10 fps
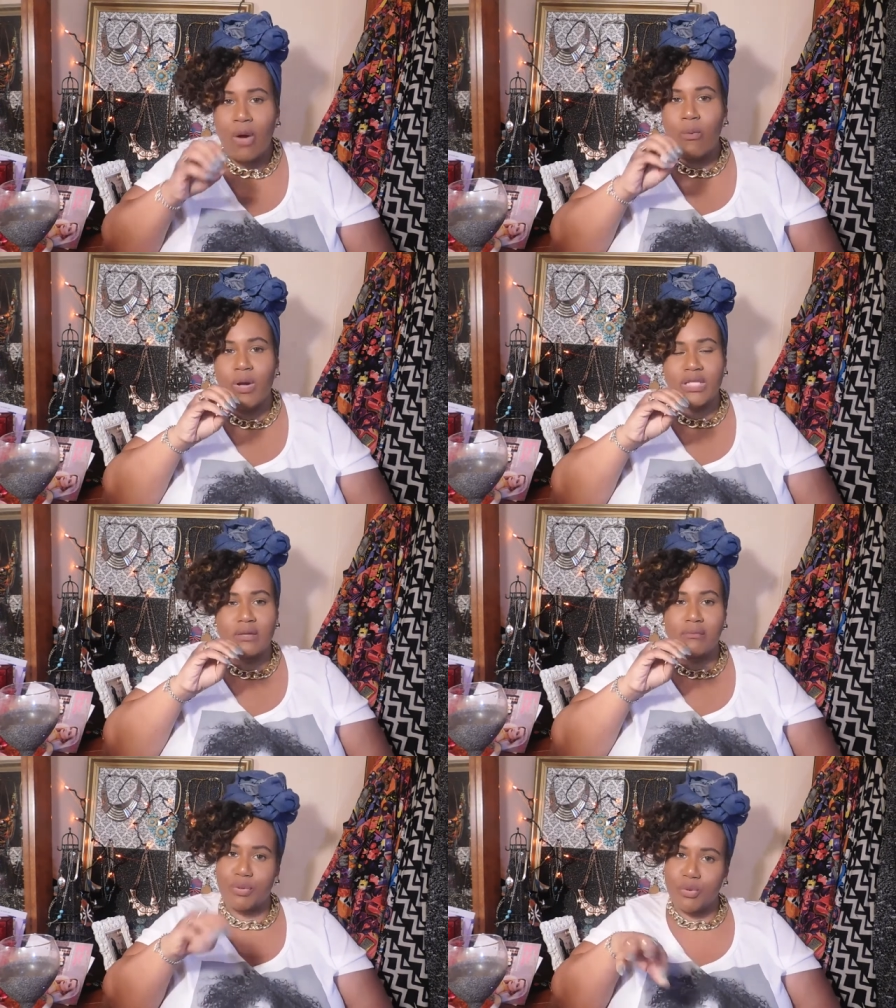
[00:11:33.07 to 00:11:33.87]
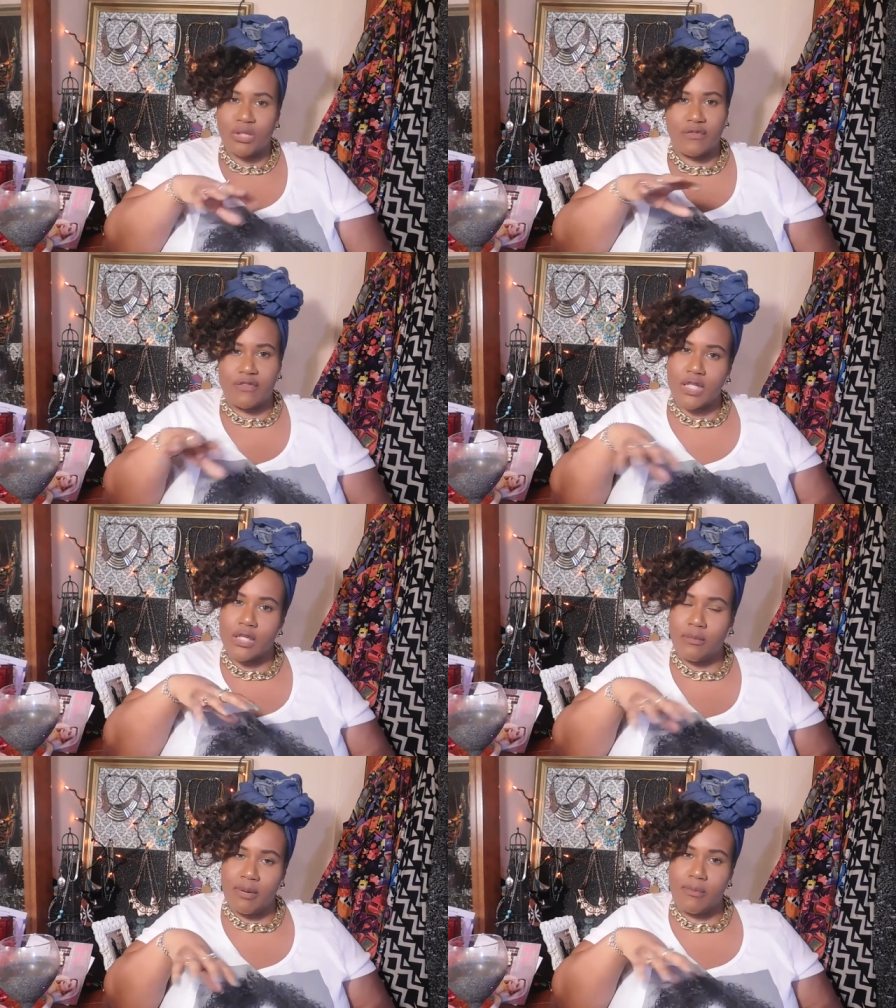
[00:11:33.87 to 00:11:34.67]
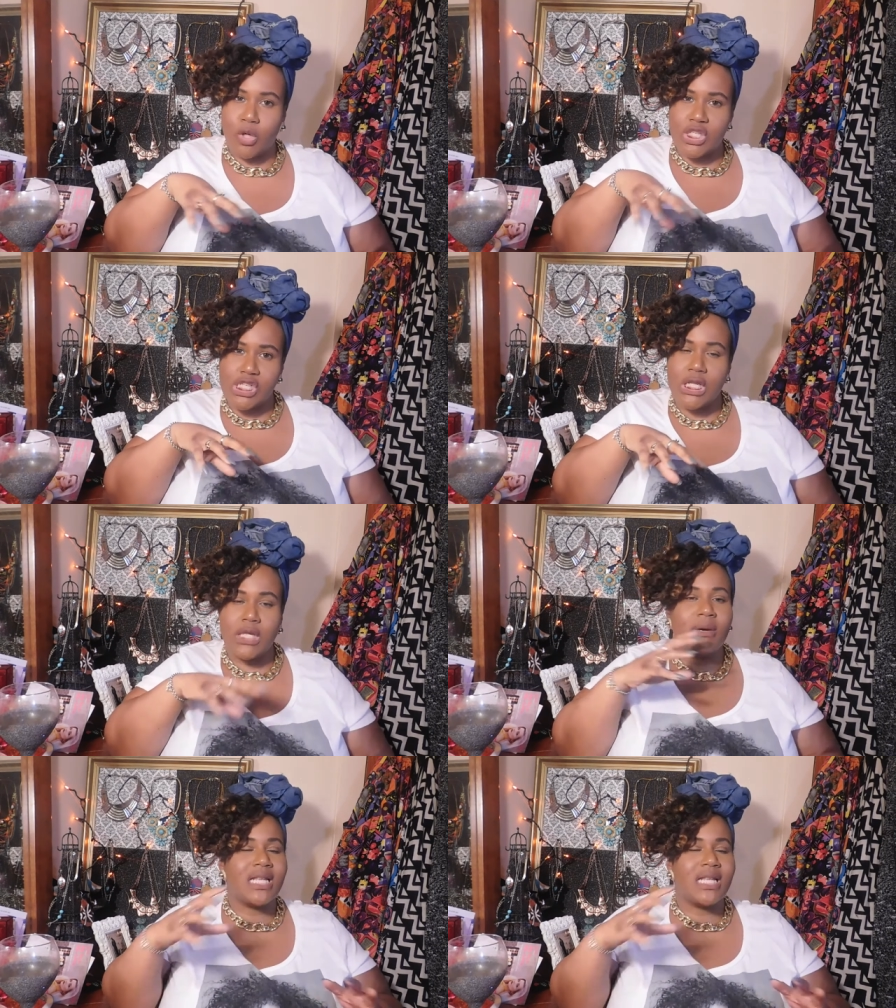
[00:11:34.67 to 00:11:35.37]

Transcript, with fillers: with some boots if it's a little bit more chilly but